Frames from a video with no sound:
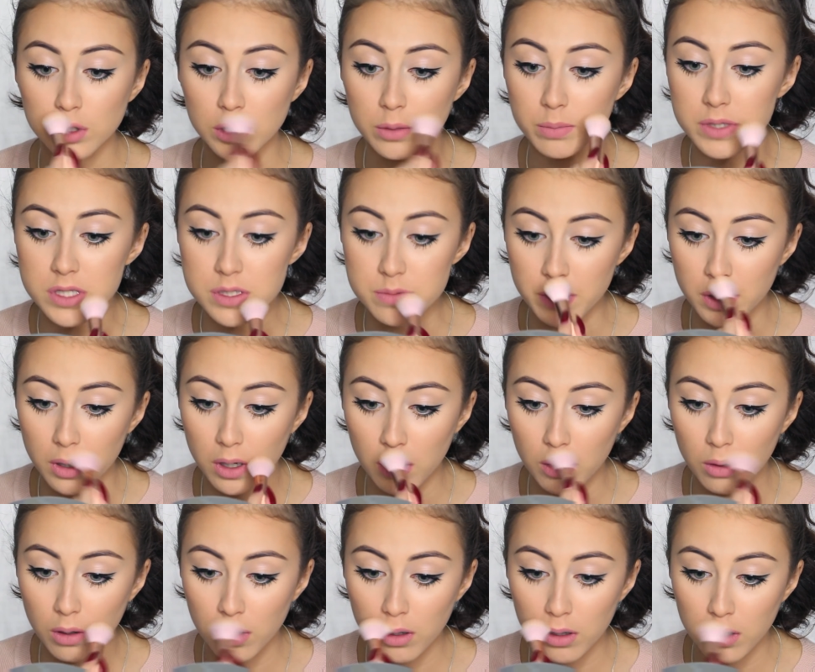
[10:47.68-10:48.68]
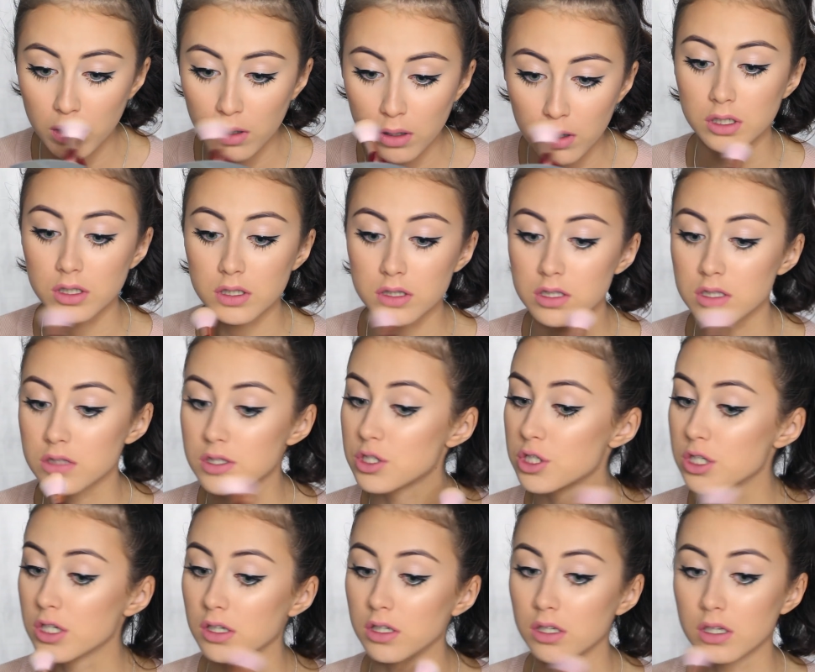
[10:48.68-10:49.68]
Cupid's bow, and
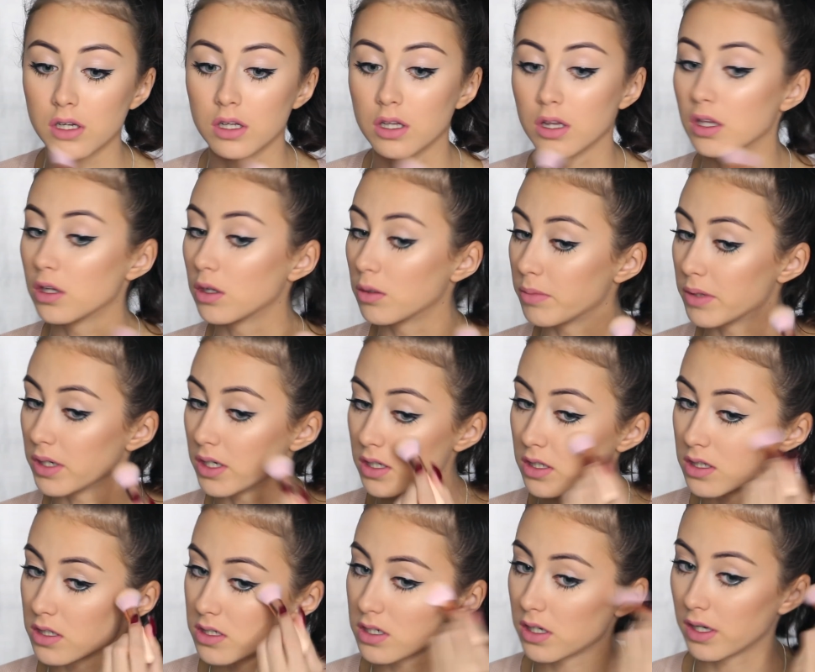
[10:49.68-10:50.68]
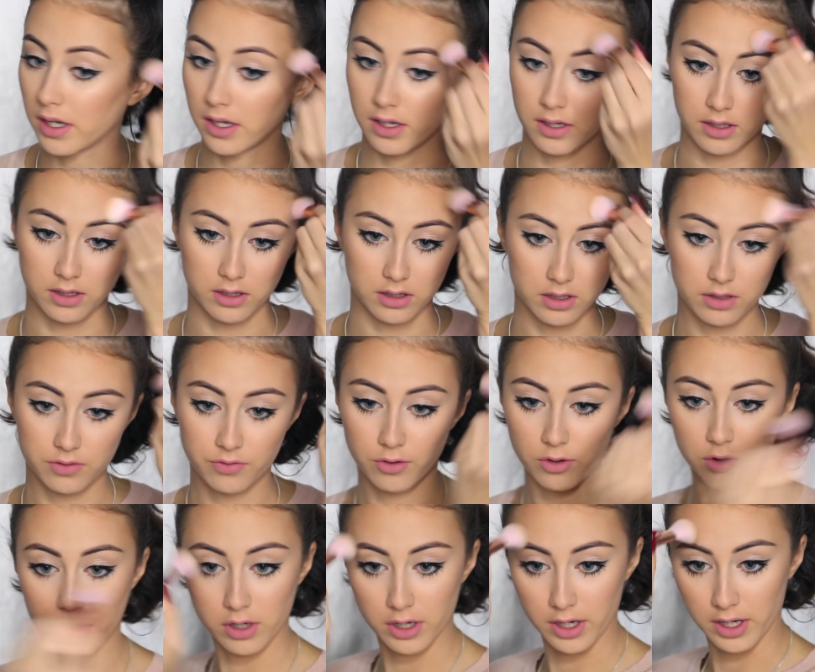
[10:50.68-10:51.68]
chin a little bit, and
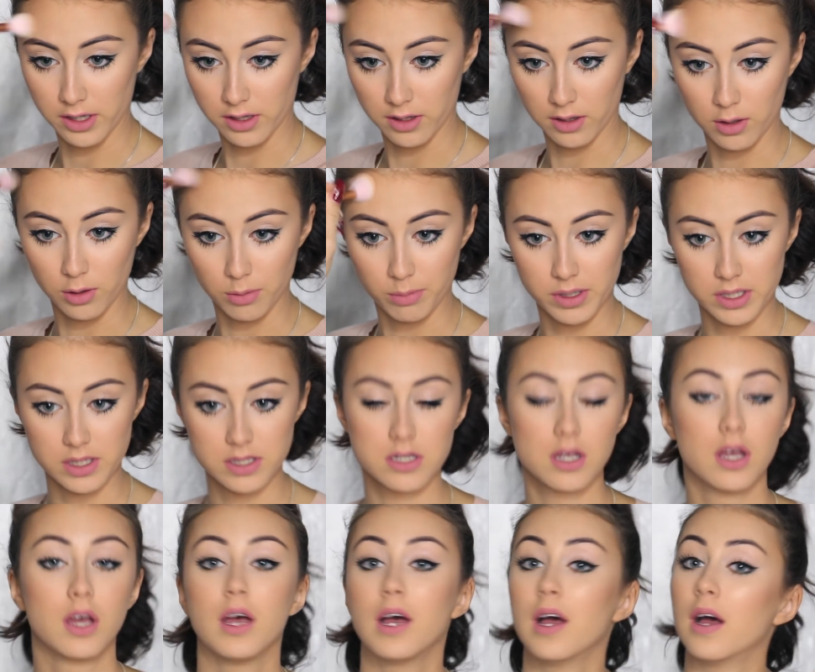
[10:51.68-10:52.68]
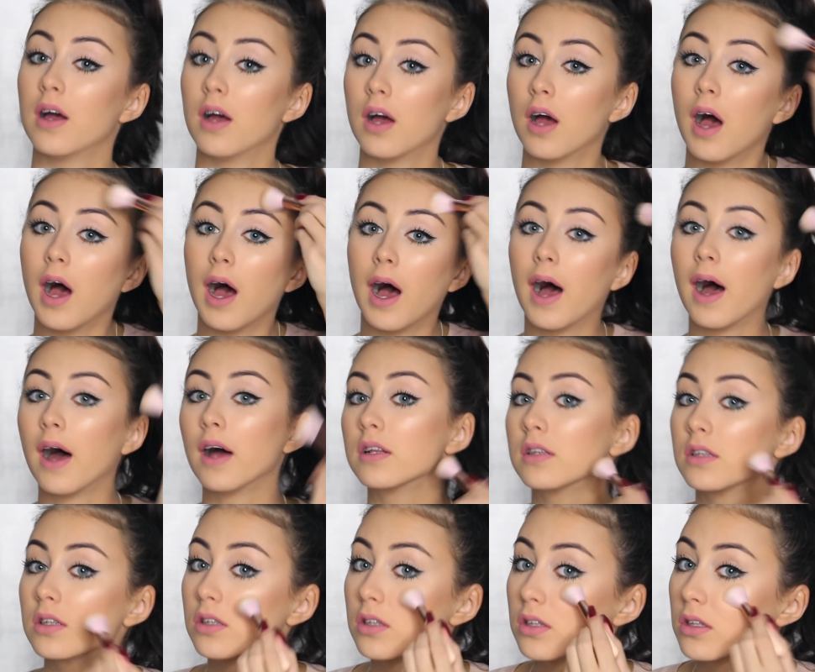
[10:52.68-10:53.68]
forehead a little bit,
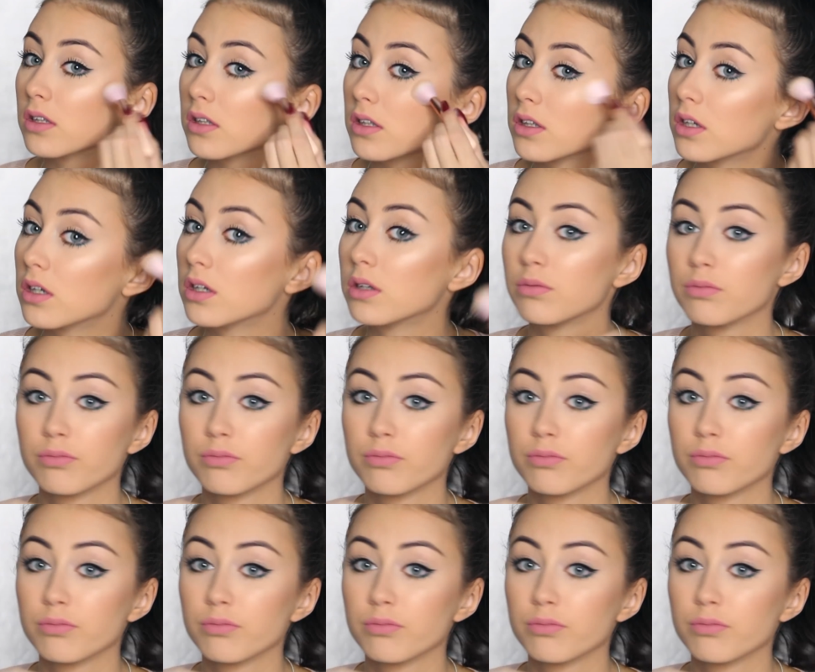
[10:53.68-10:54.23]
and